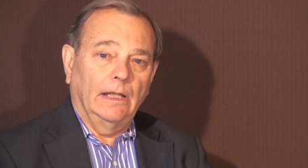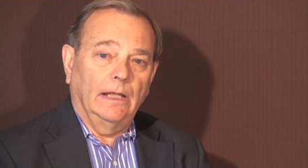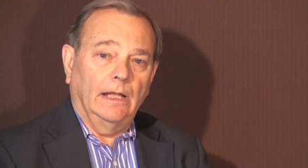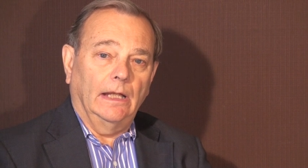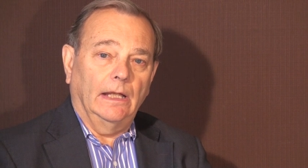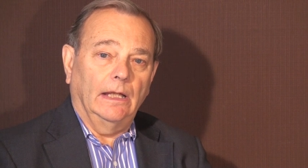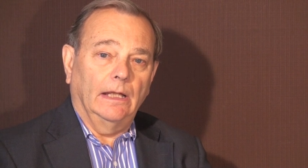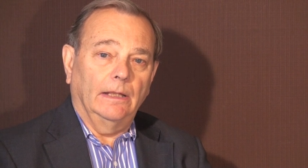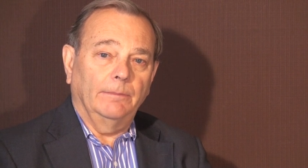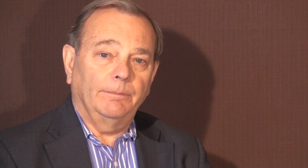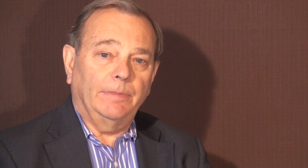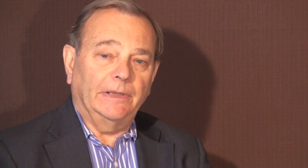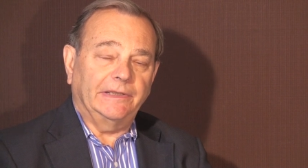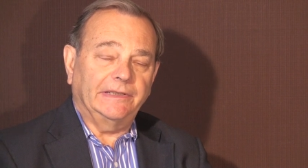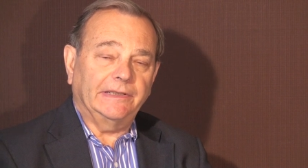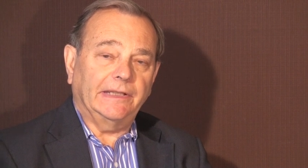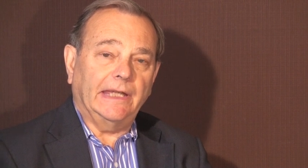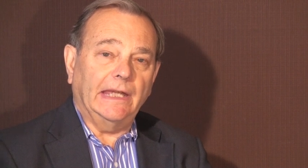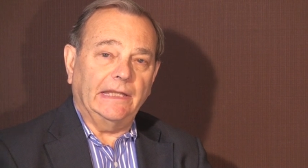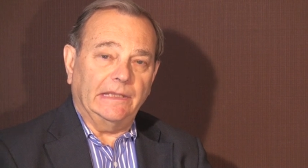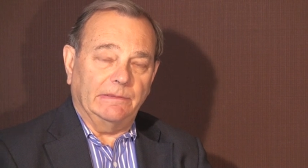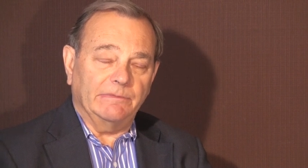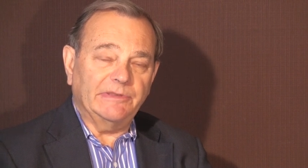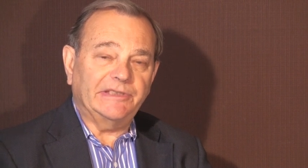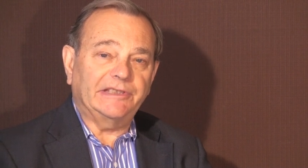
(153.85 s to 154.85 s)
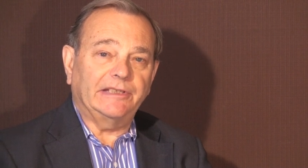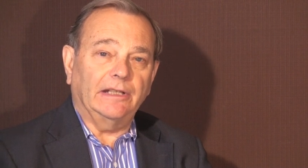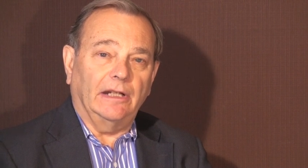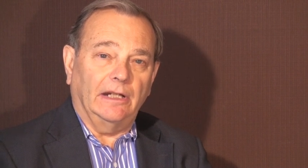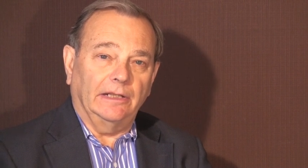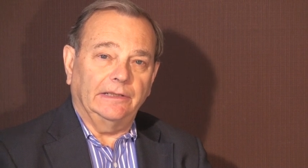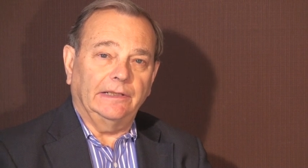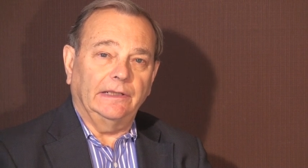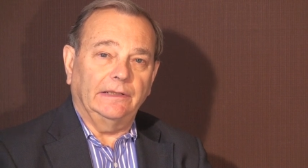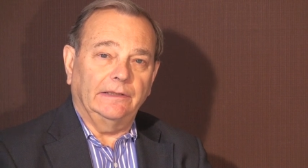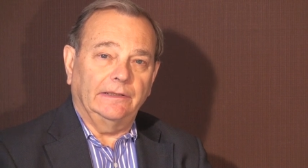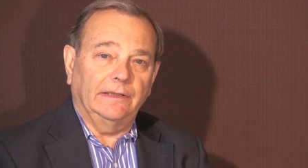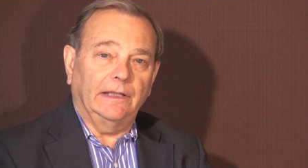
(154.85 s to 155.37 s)
Uh, but to get them
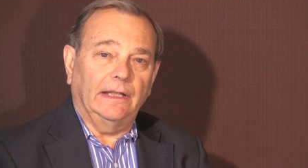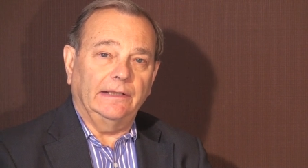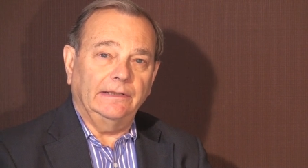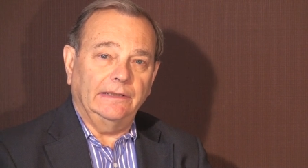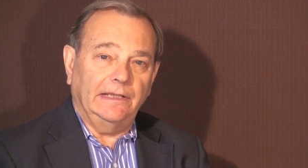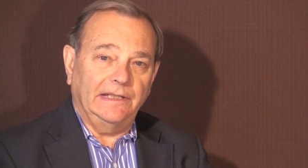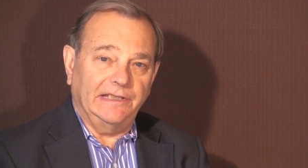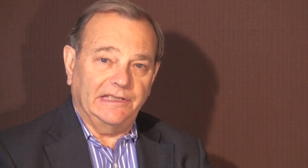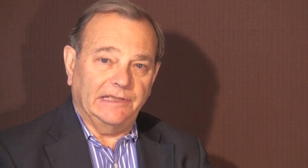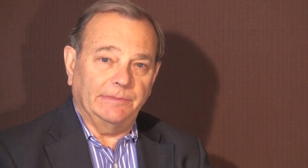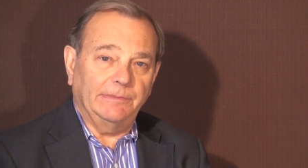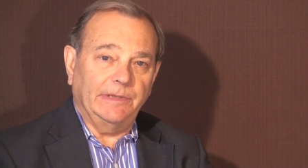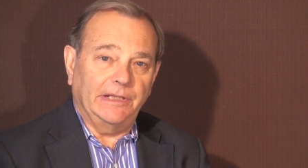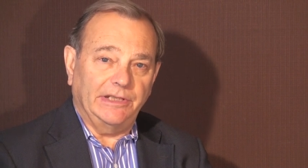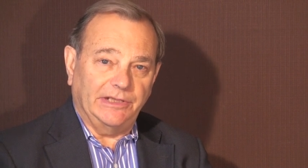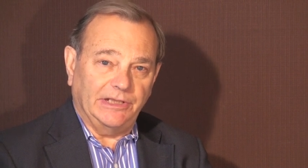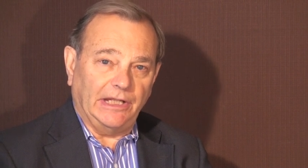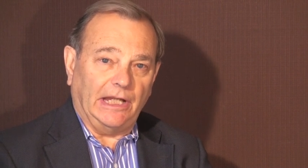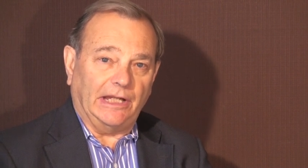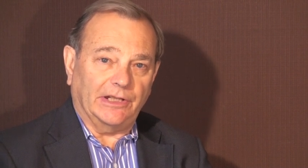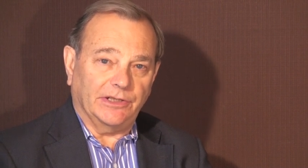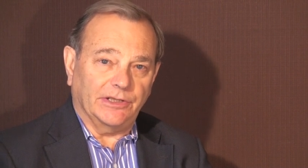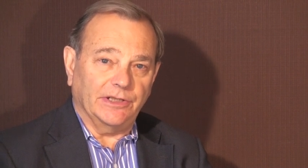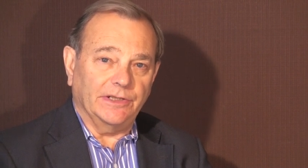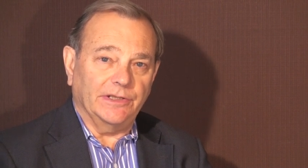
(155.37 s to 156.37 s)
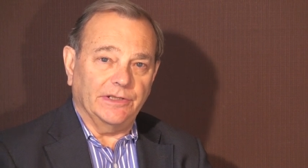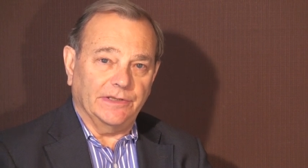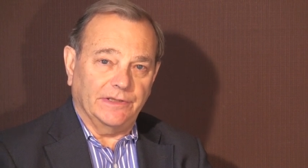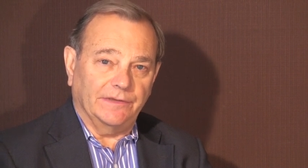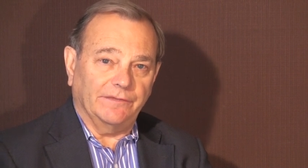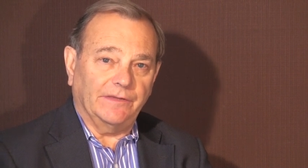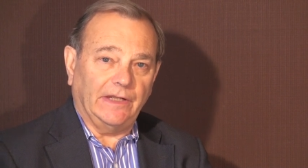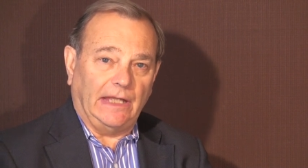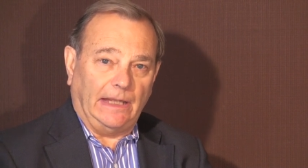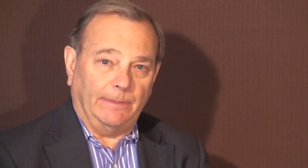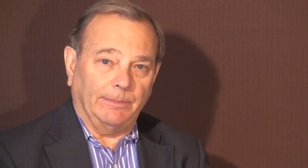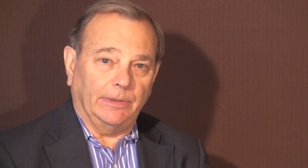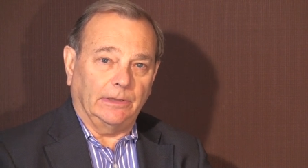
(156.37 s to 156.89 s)
started, they need some injections
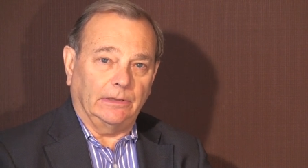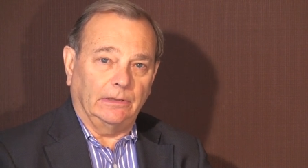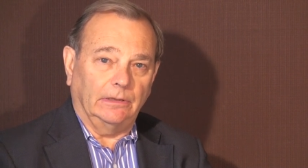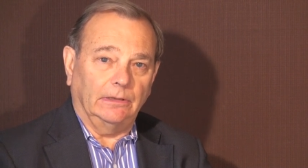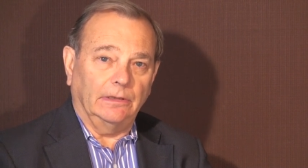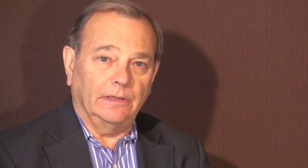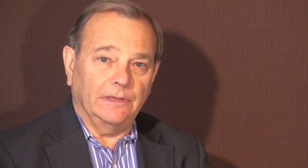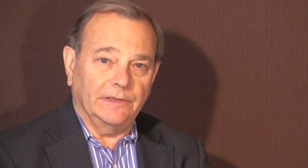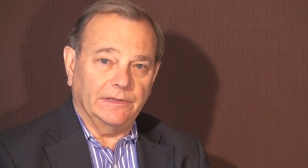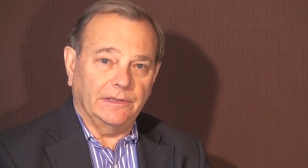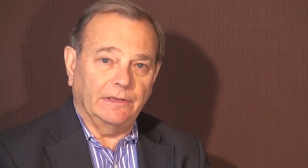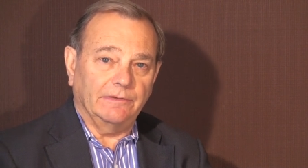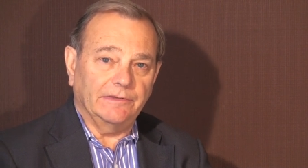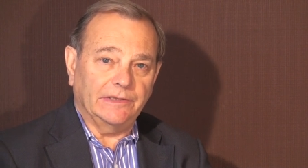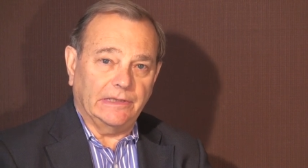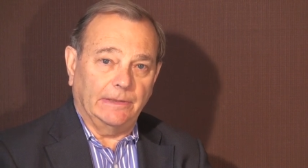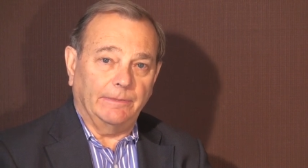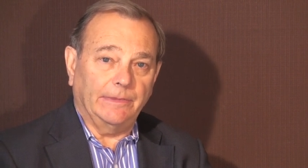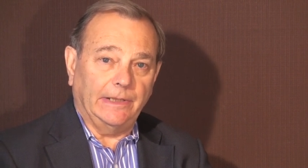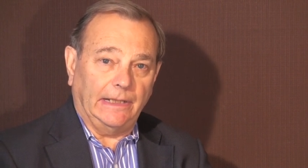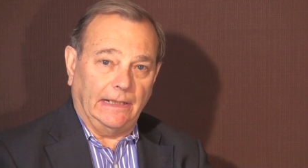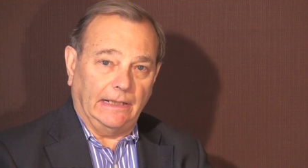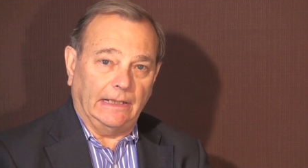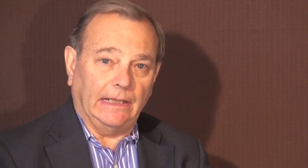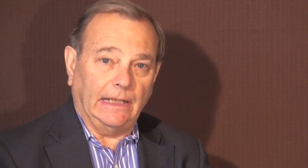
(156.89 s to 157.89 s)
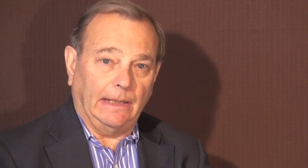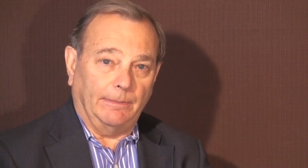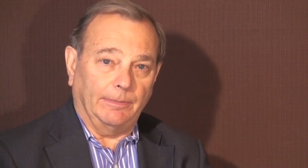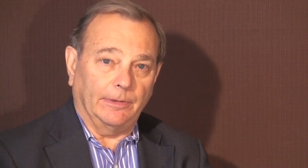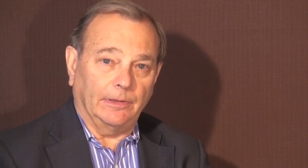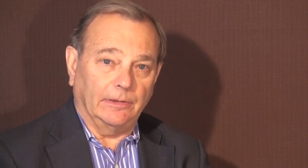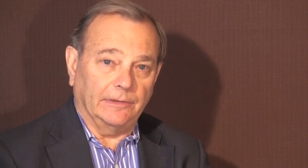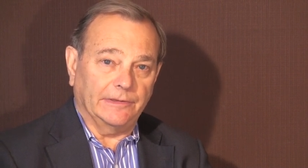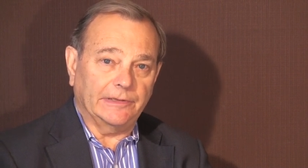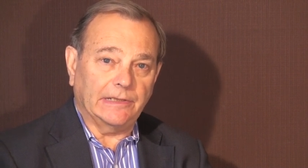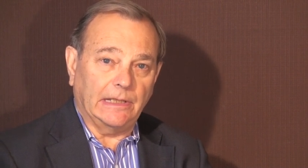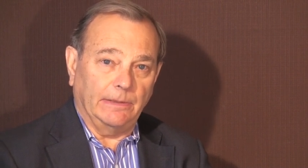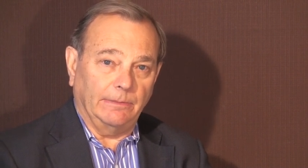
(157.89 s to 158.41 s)
of capital, and so some of that
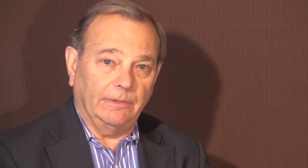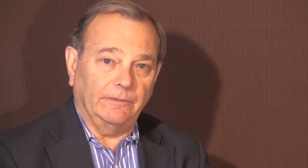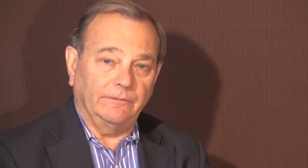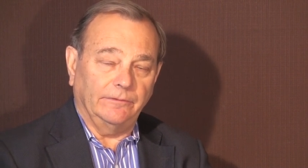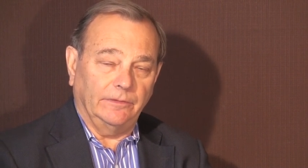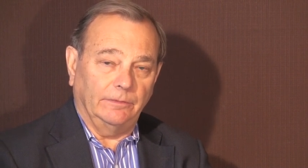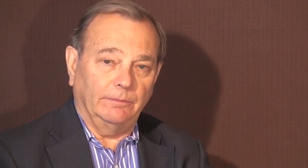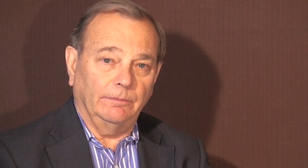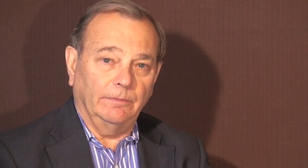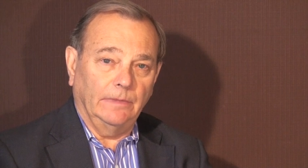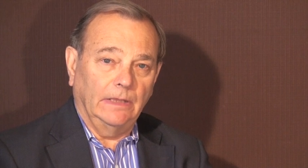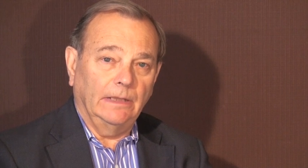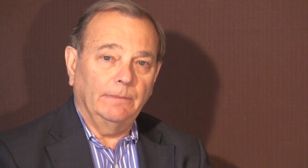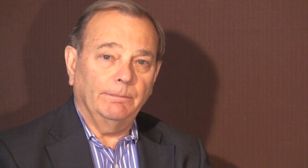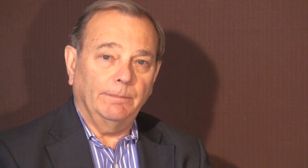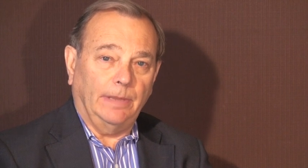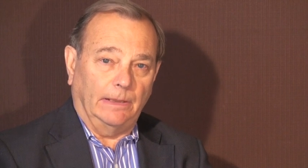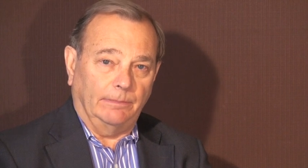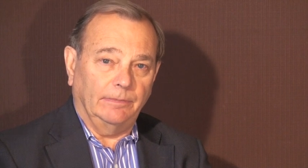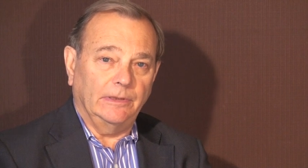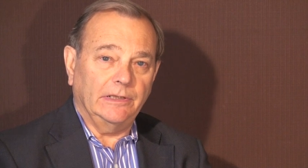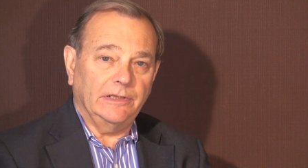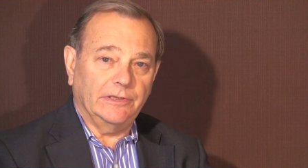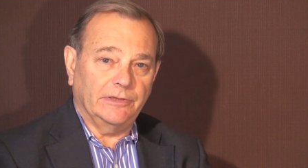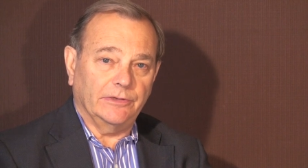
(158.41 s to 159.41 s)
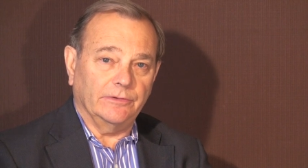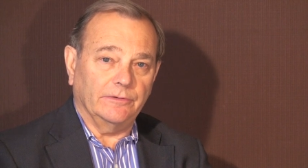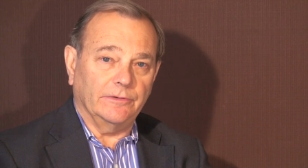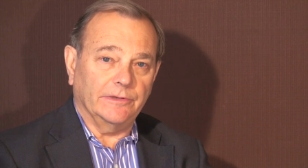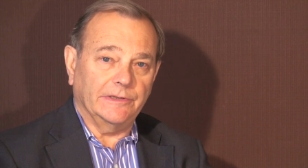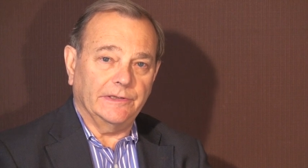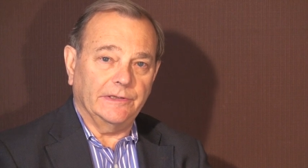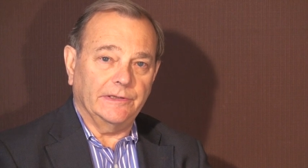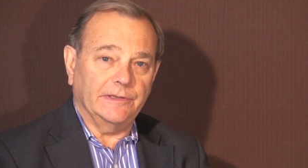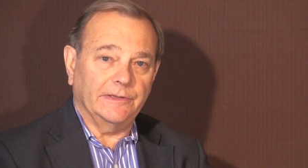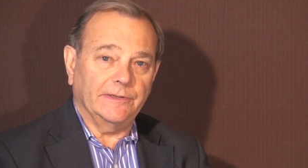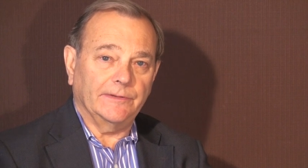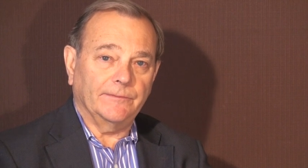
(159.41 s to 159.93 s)
capital is coming from public
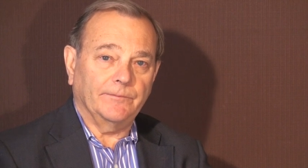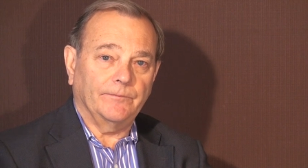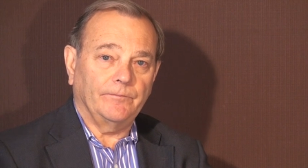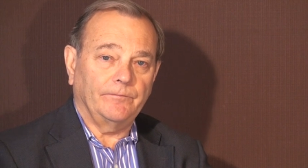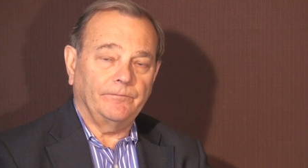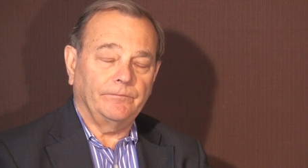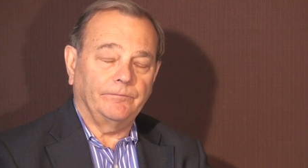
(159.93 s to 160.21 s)
sources.